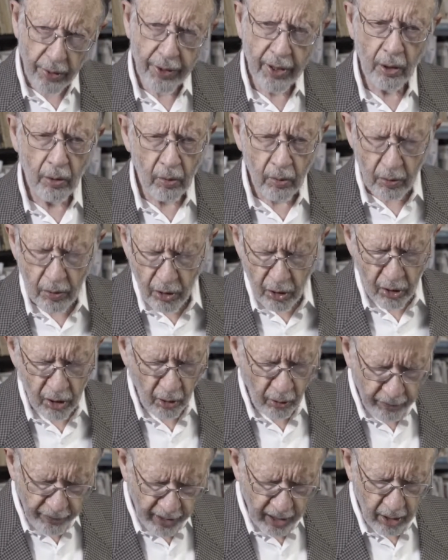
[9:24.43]
the old
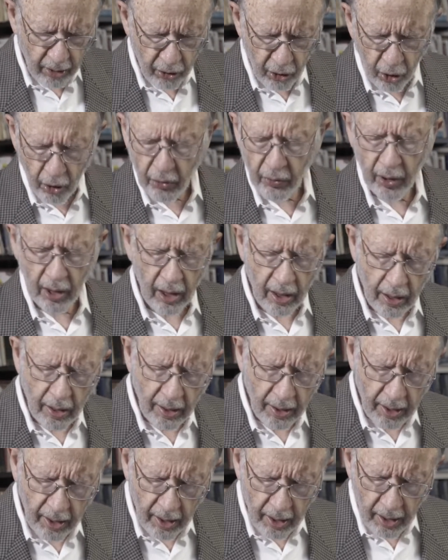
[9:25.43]
Soviet Union,
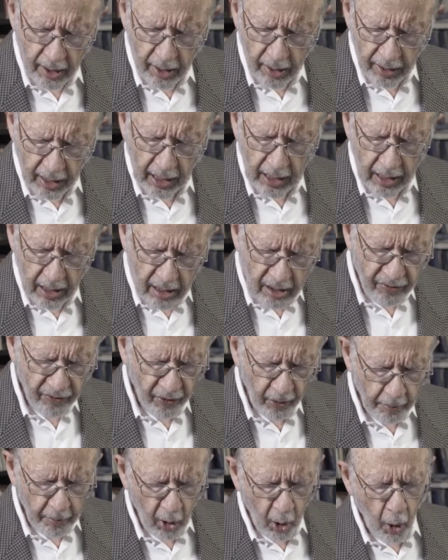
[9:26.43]
that is,
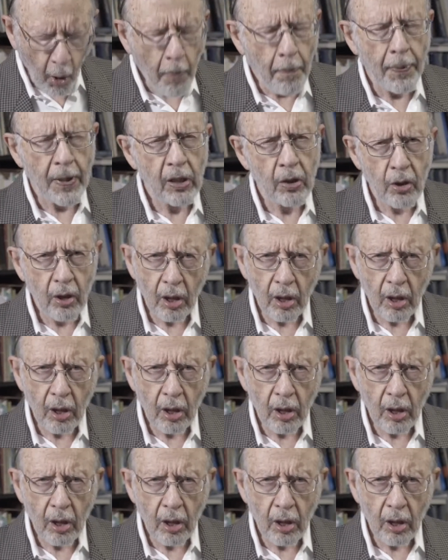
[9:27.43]
from open to